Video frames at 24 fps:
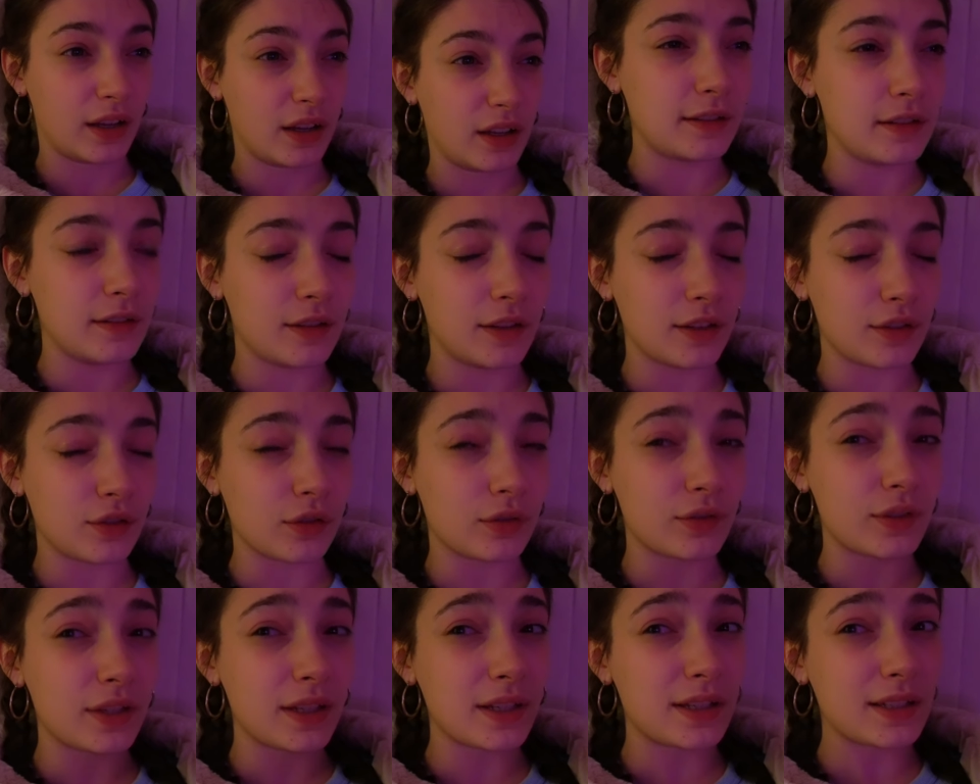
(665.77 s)
There's
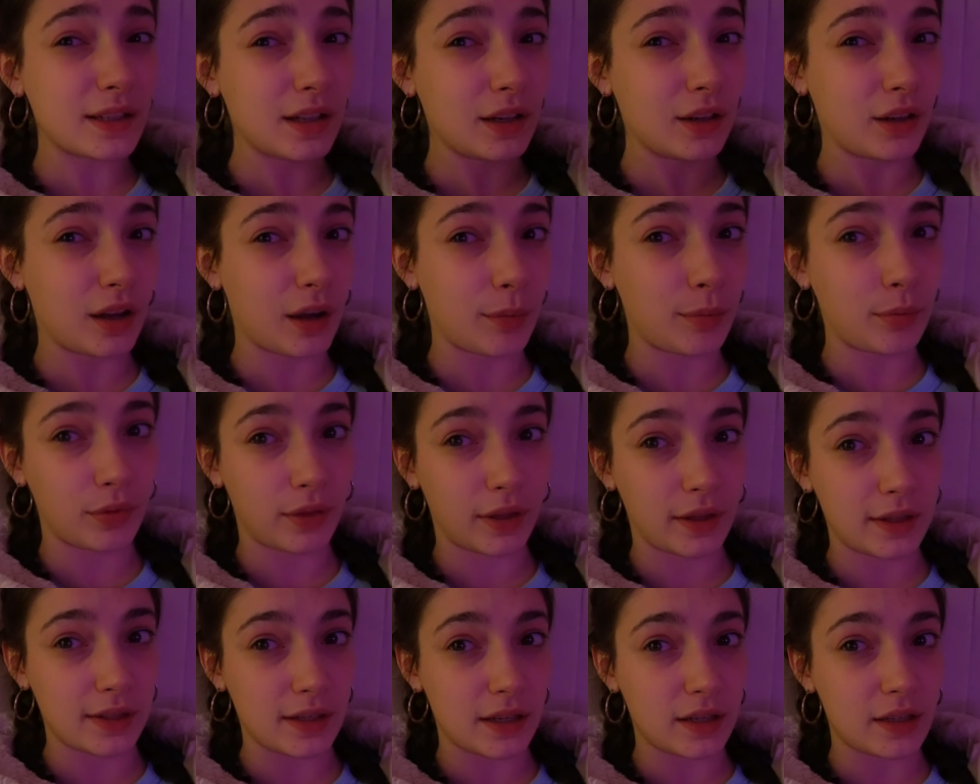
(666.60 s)
obviously still a couple
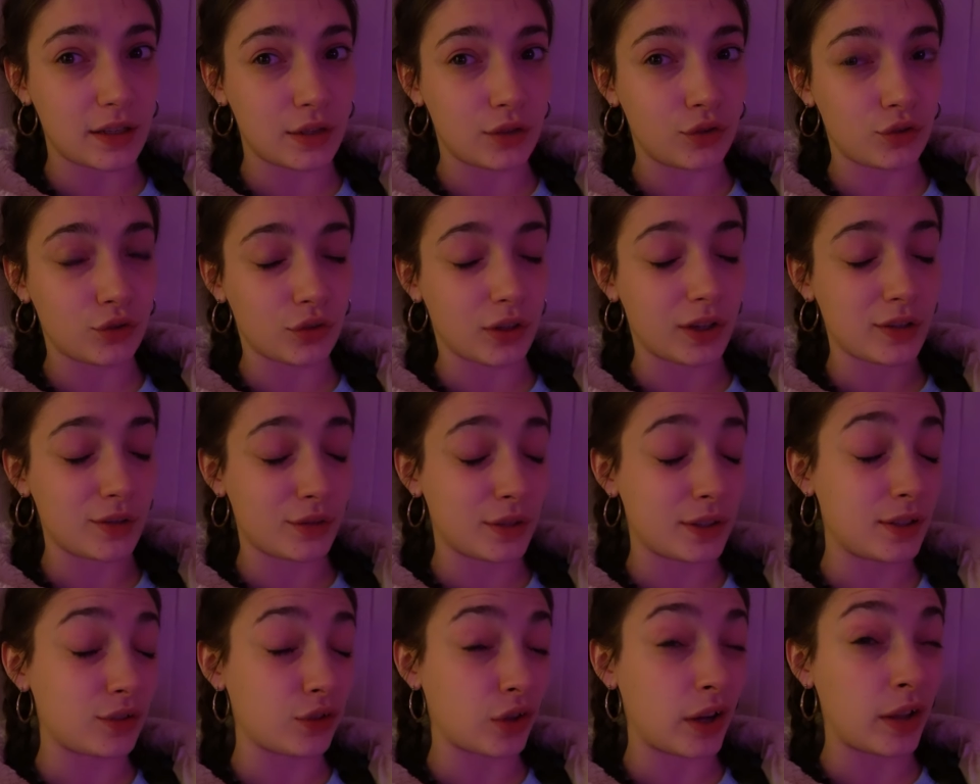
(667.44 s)
things I didn't try, so I
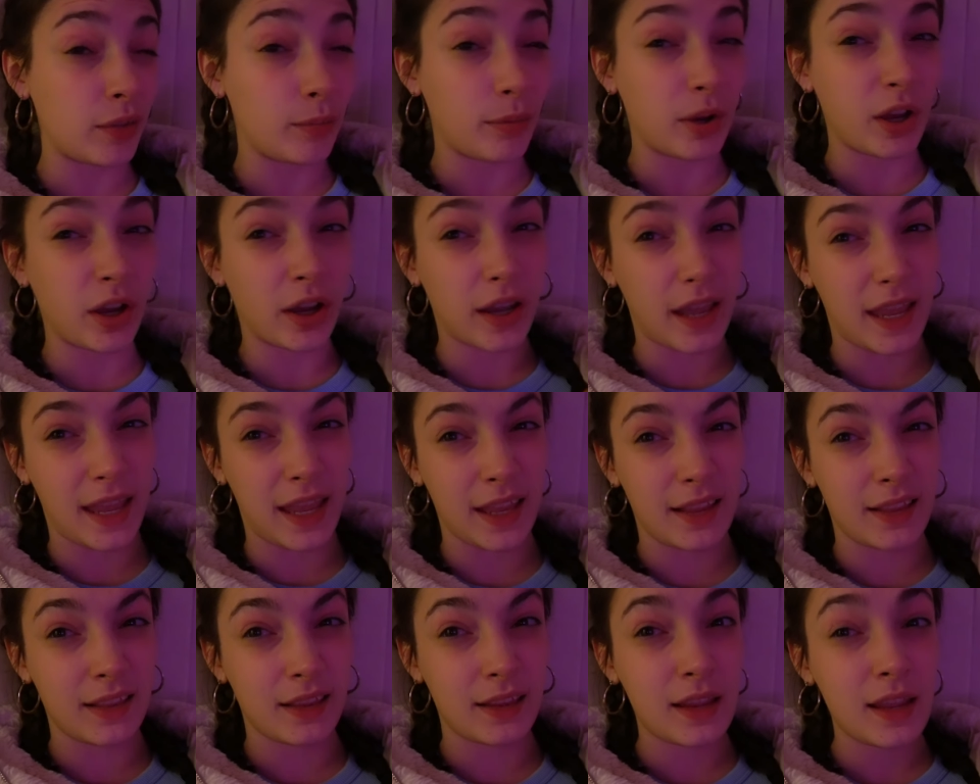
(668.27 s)
didn't try the burger
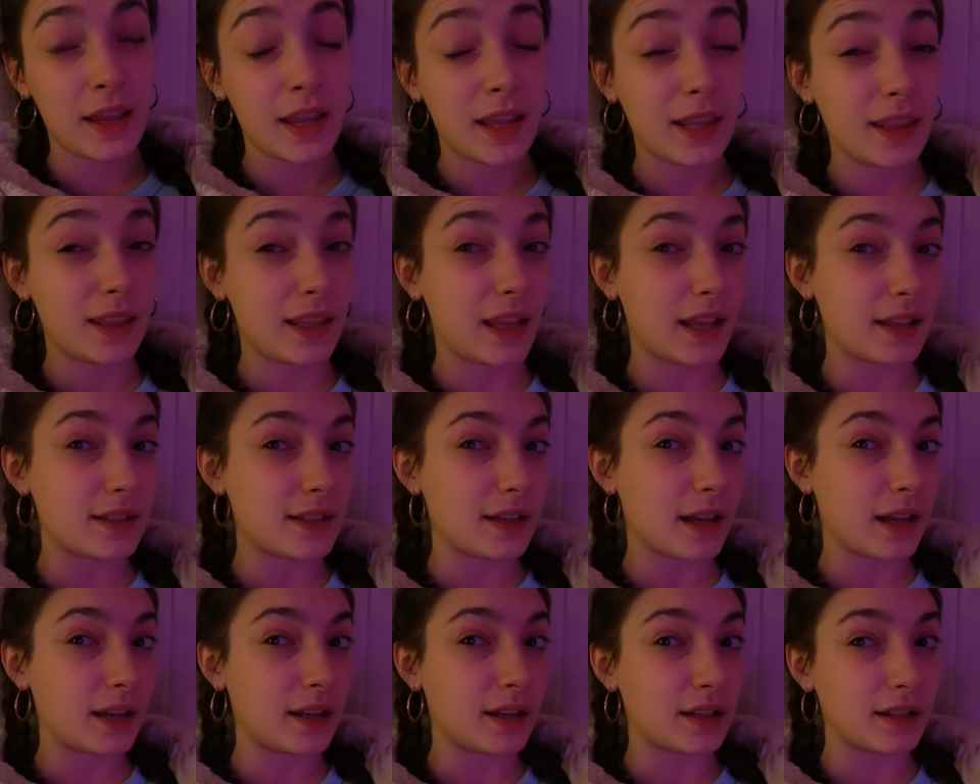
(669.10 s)
in the
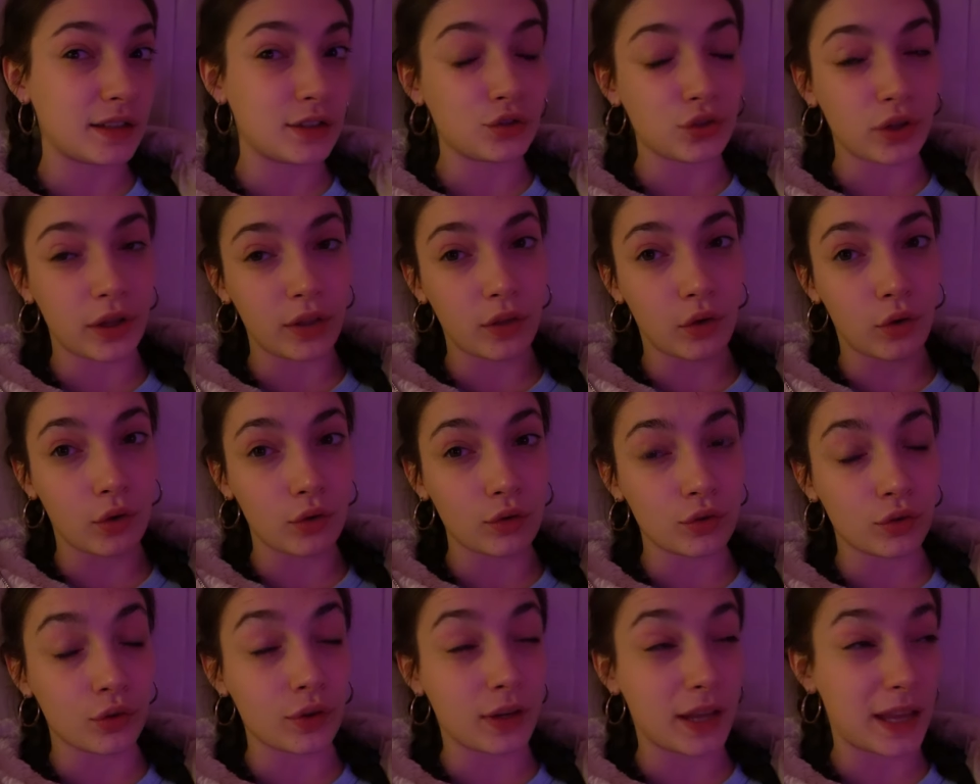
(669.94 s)
Etihad. I didn't try the hot
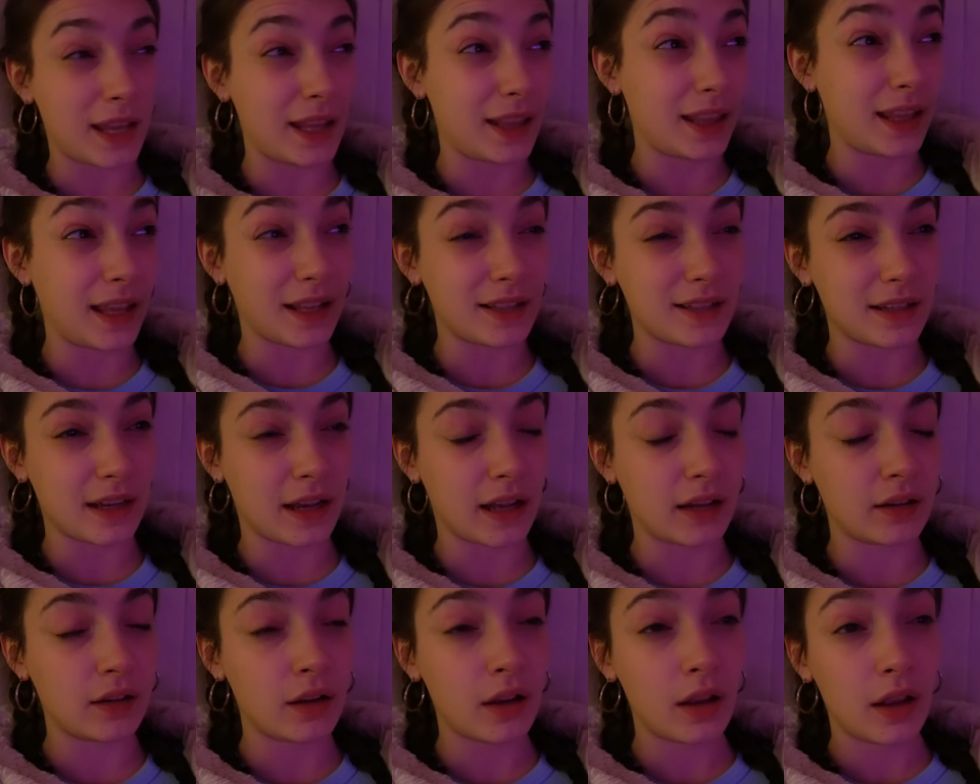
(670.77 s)
dog in the
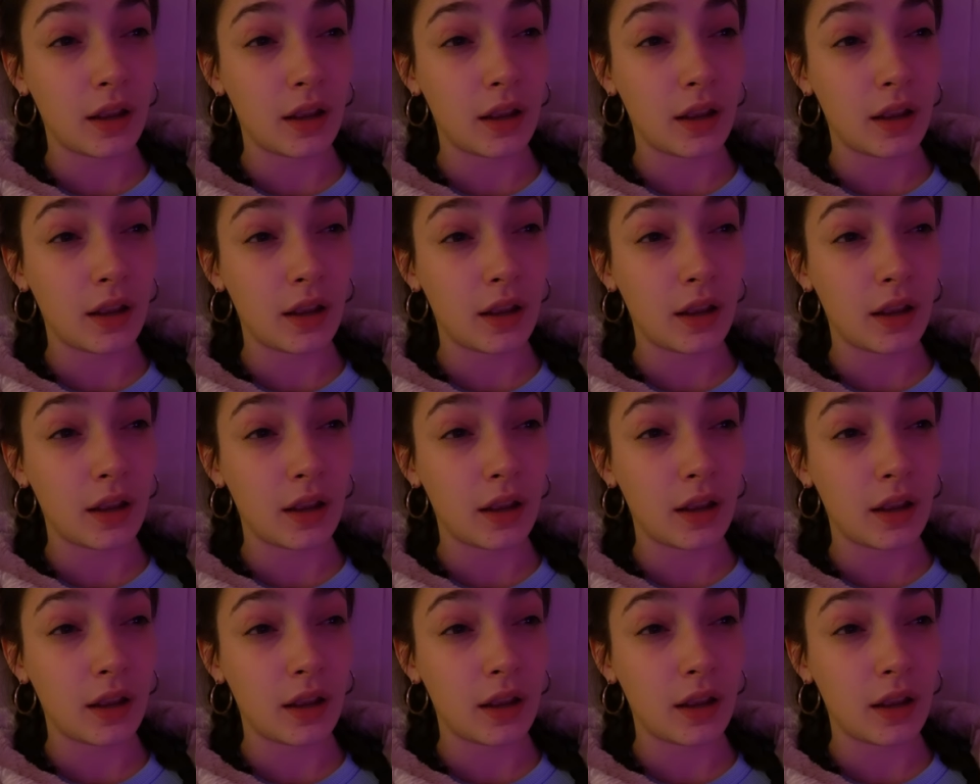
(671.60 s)
Etihad.